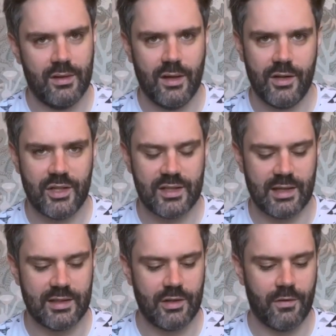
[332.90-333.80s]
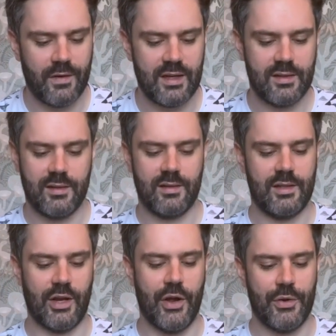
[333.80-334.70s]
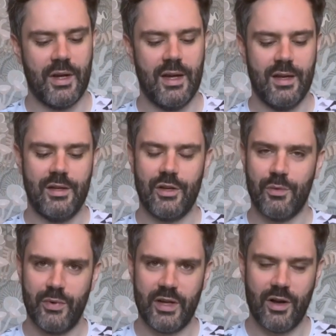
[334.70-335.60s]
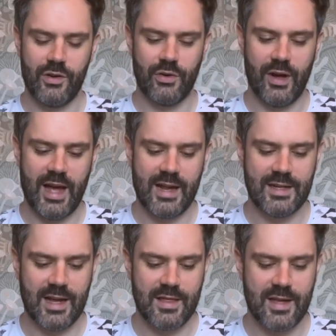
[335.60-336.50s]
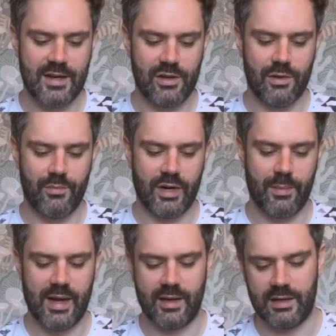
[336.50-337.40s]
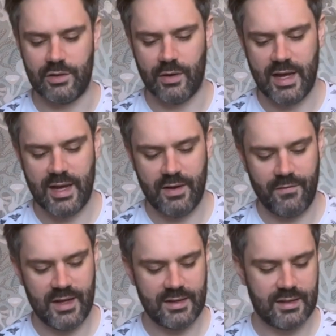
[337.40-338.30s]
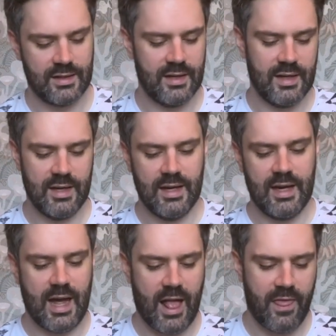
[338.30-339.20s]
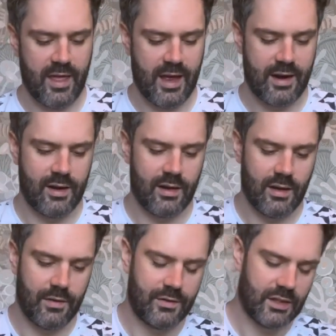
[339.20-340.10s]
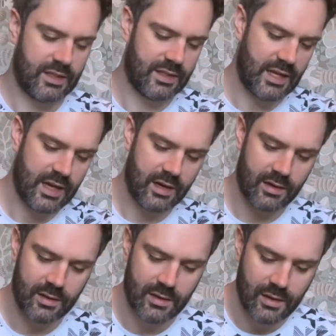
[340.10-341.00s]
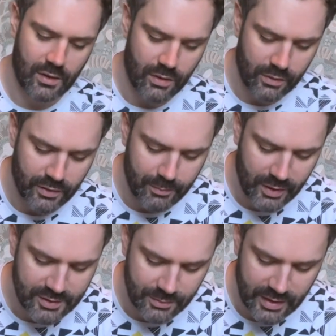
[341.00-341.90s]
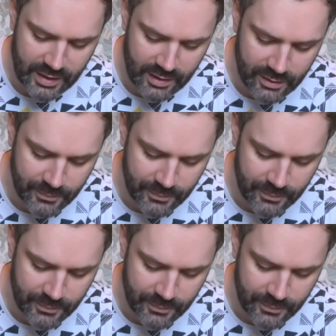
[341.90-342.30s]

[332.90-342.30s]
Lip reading: adjusting it to your face. So you can put it on your head and then you can bring it back into your face. And then I've just seen on the bottom here,